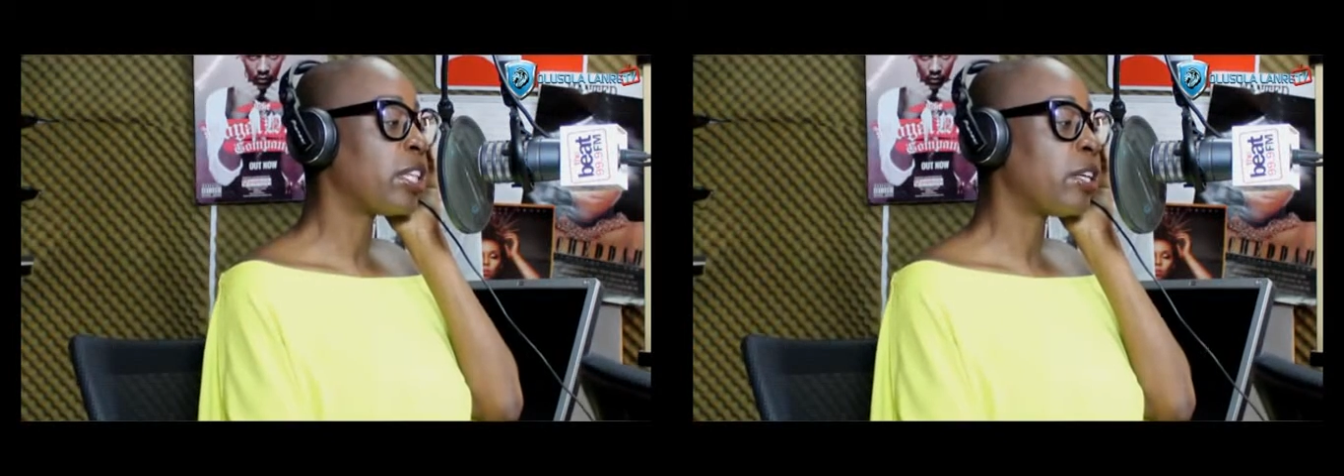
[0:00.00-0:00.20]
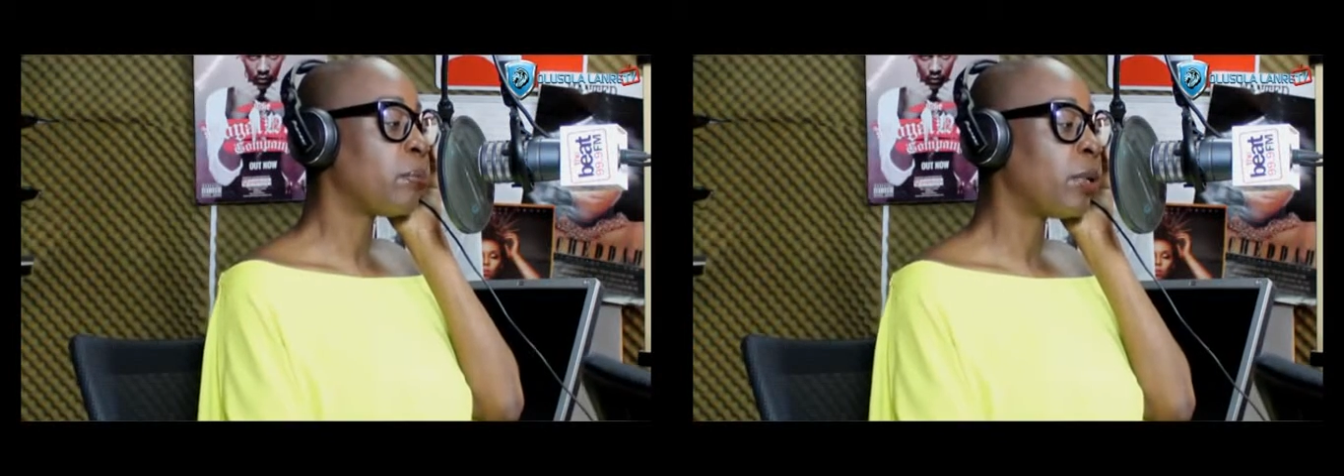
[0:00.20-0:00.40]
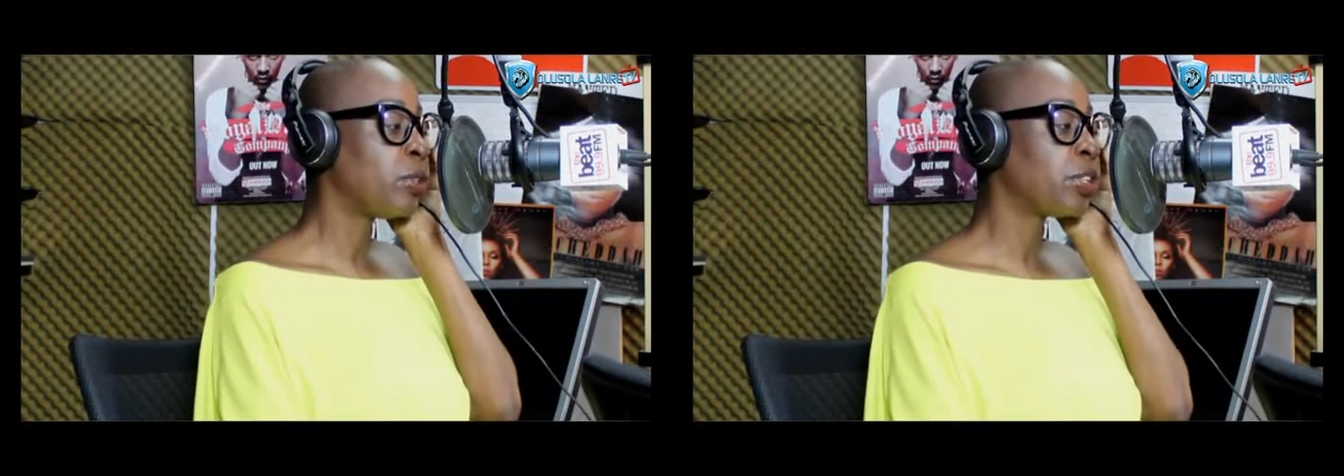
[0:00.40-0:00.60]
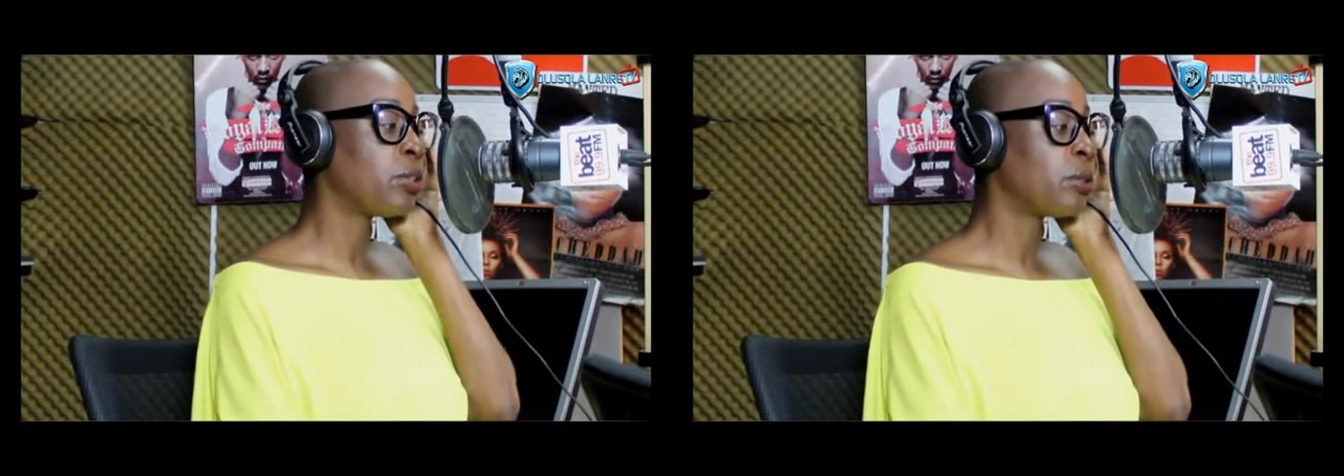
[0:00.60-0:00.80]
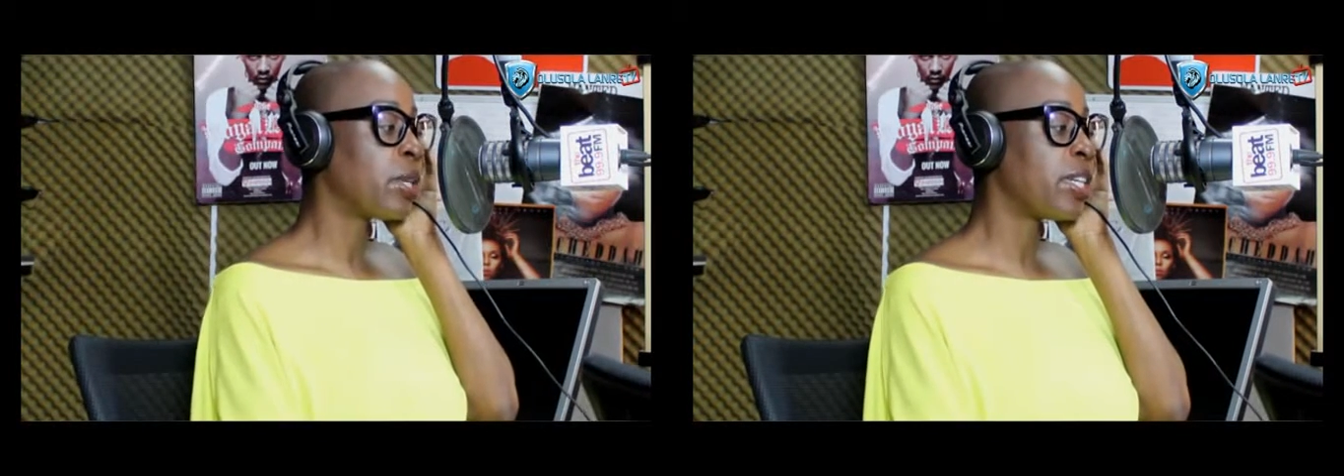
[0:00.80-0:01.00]

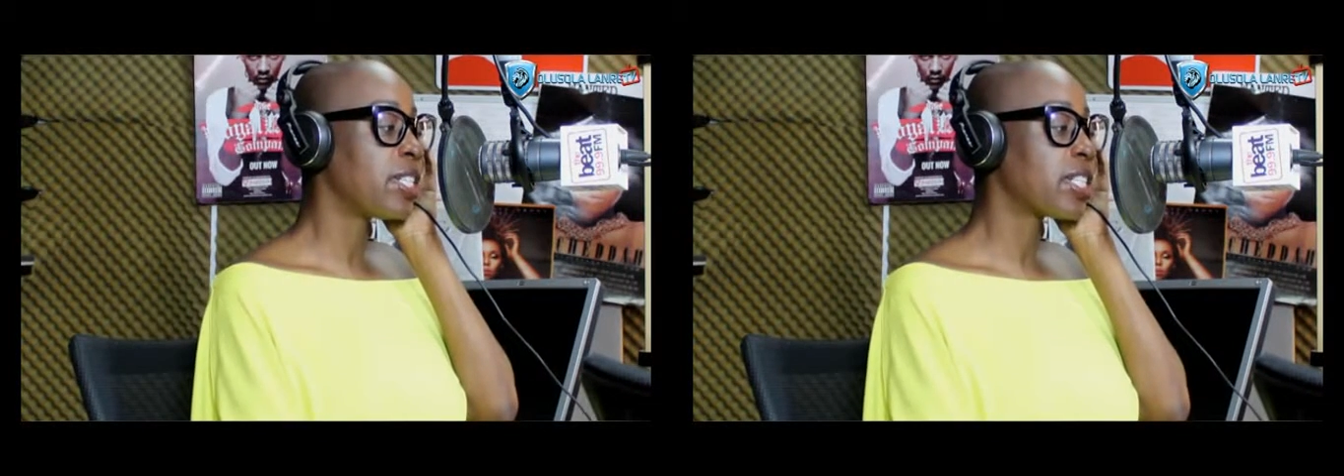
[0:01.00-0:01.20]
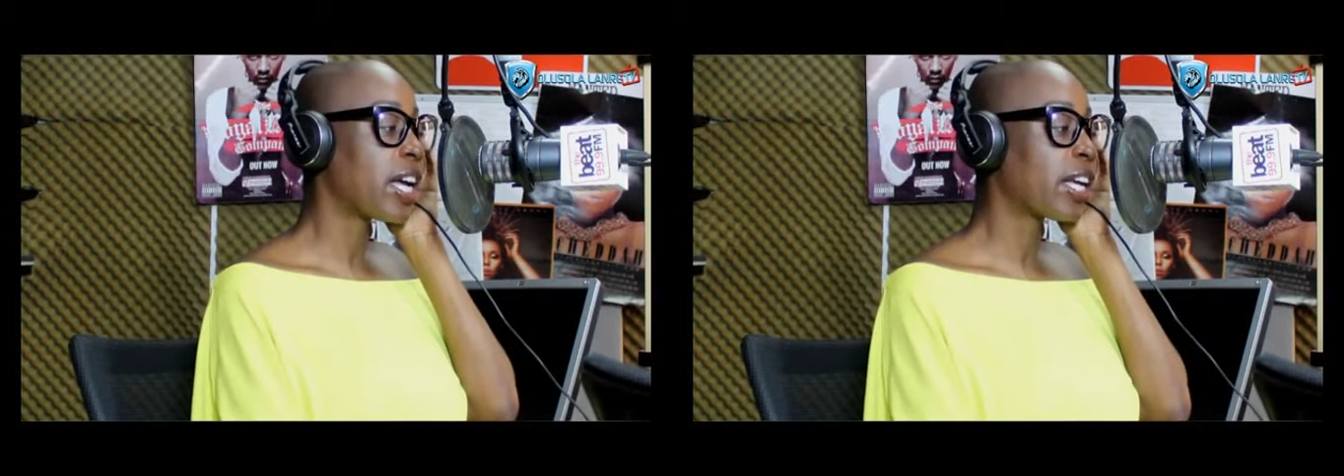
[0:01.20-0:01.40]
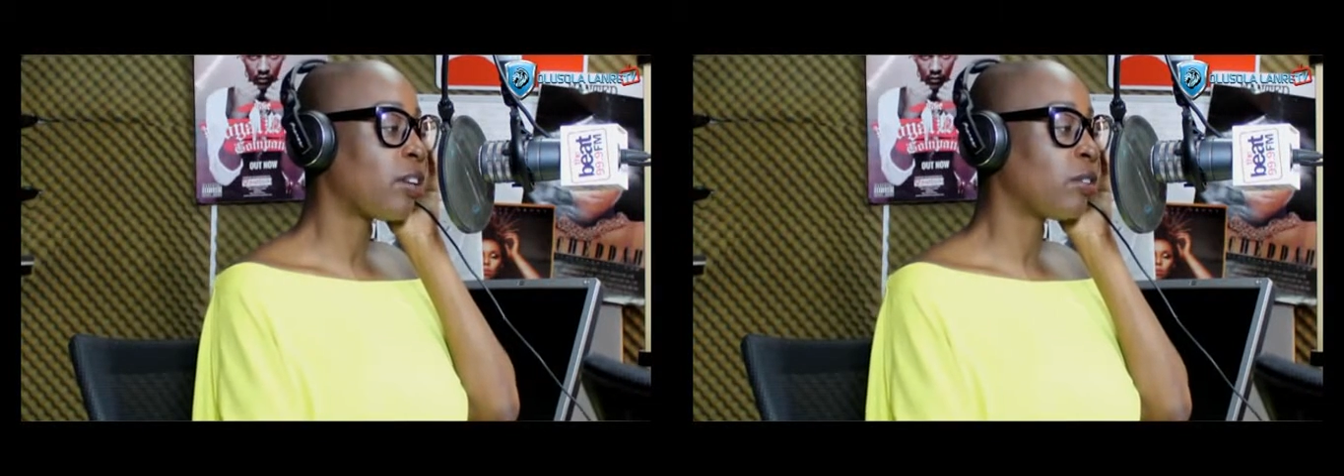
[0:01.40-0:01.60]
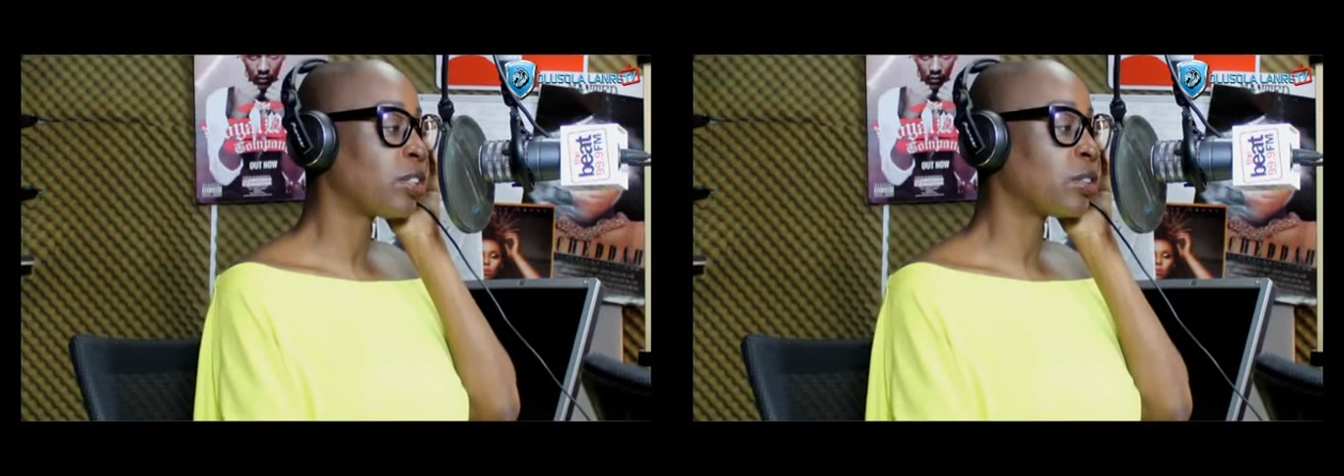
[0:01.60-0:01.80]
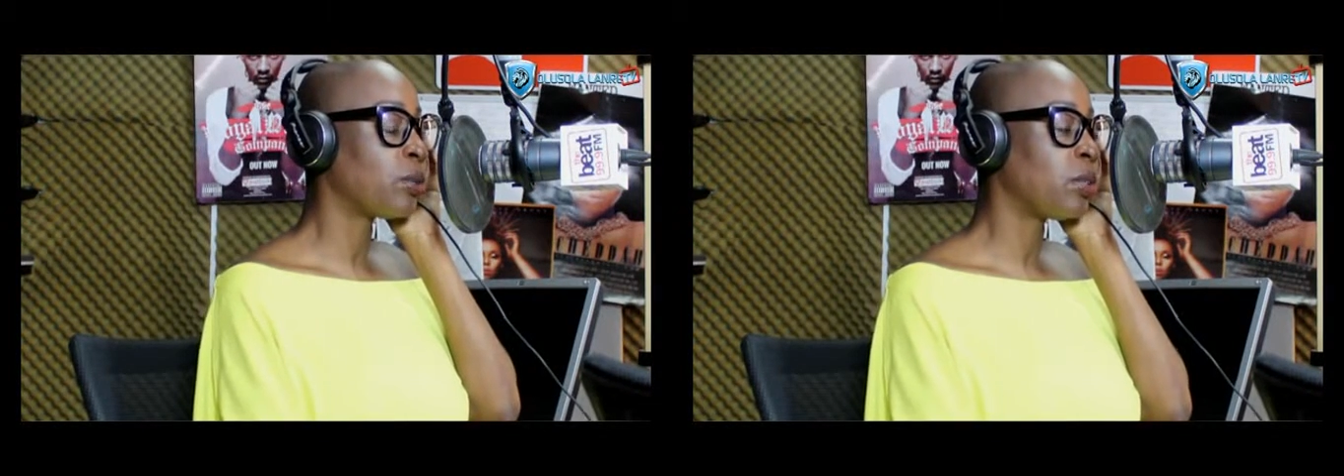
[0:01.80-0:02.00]
emotional and the
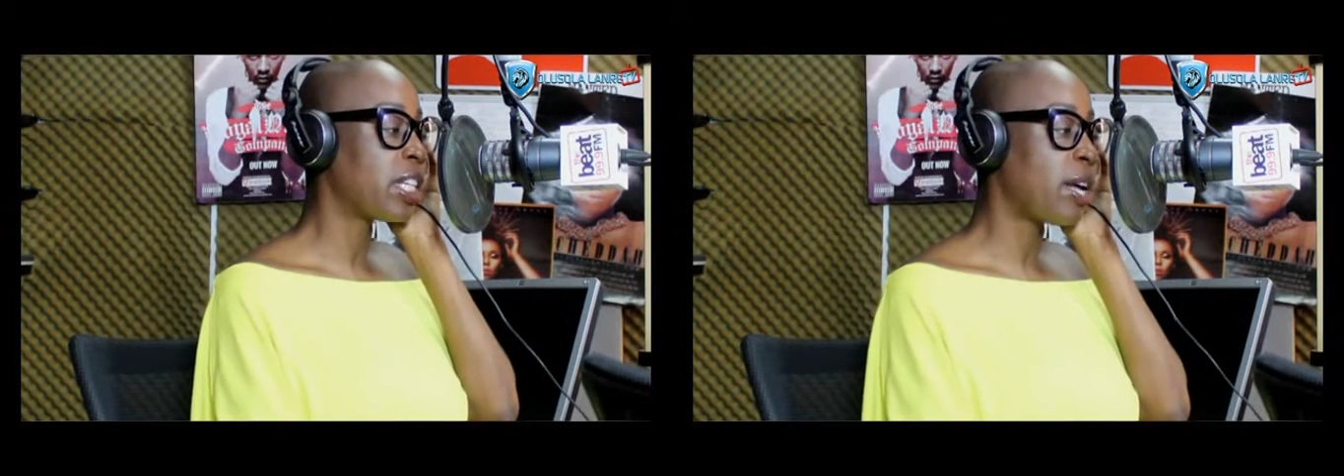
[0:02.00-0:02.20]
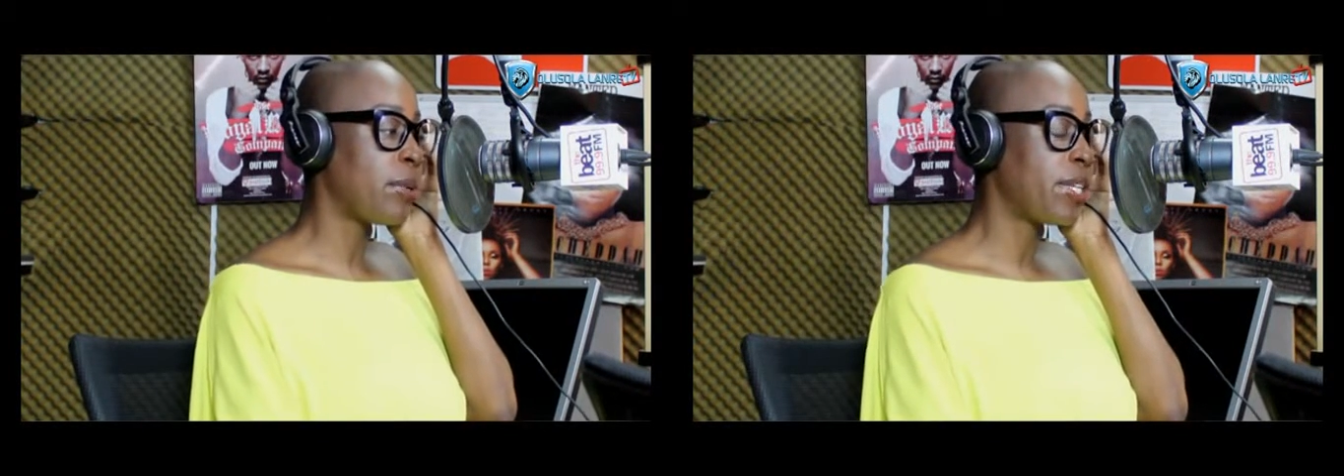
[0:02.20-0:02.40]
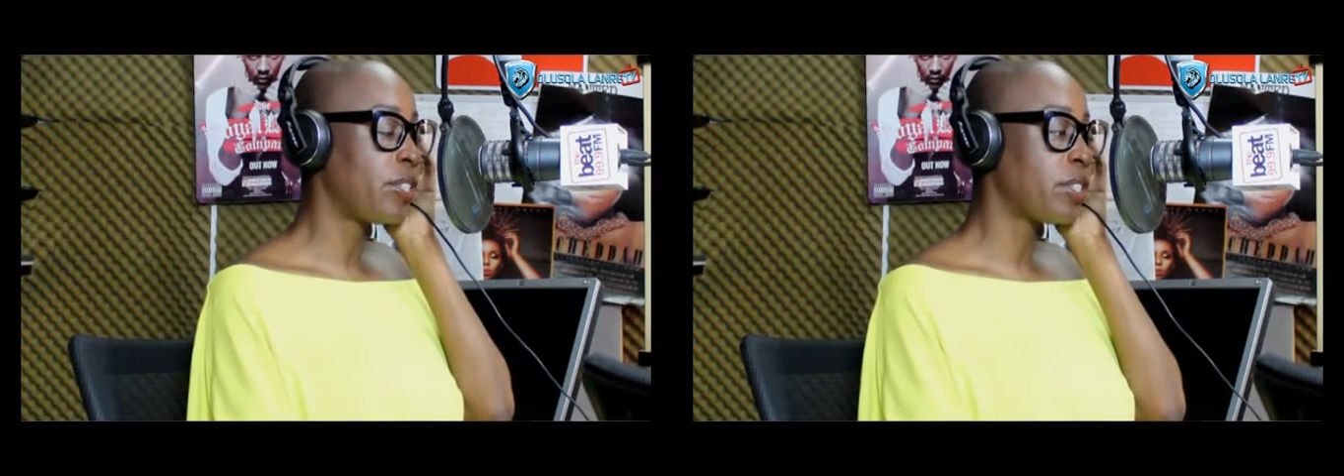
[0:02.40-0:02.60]
psychological damage,